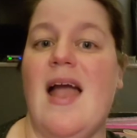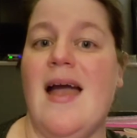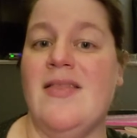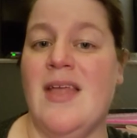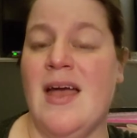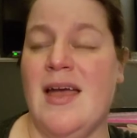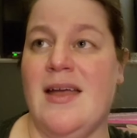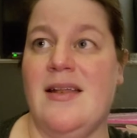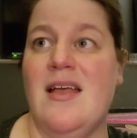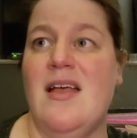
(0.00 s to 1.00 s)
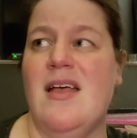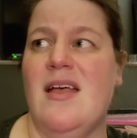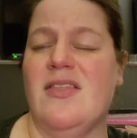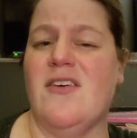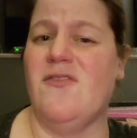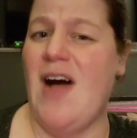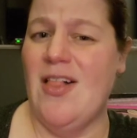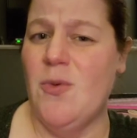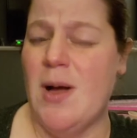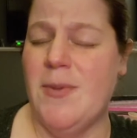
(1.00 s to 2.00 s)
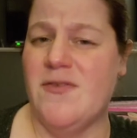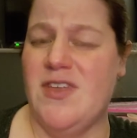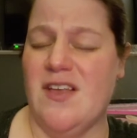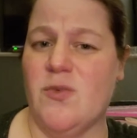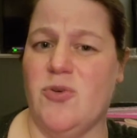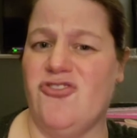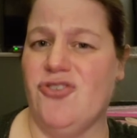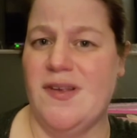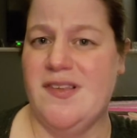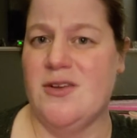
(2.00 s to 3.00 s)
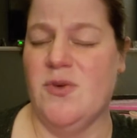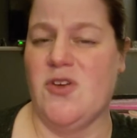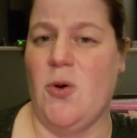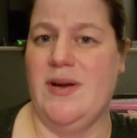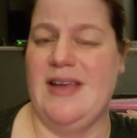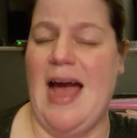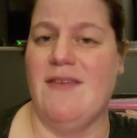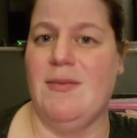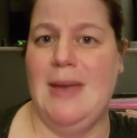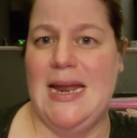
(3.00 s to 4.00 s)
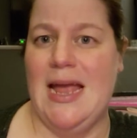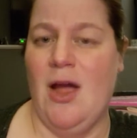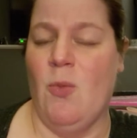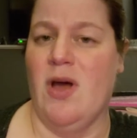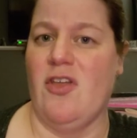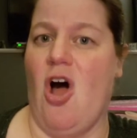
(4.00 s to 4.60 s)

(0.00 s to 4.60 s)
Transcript: and then the follow-up of this was Tristan was going to have a meeting with